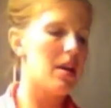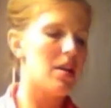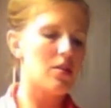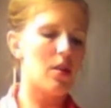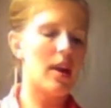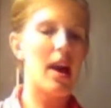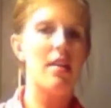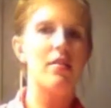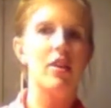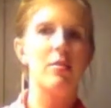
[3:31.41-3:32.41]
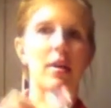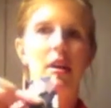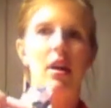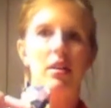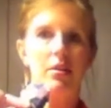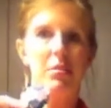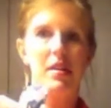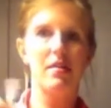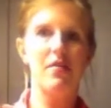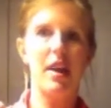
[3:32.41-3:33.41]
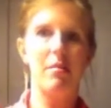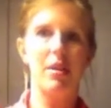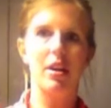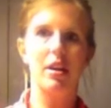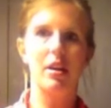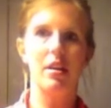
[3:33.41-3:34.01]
So I have here my colored piece of fabric,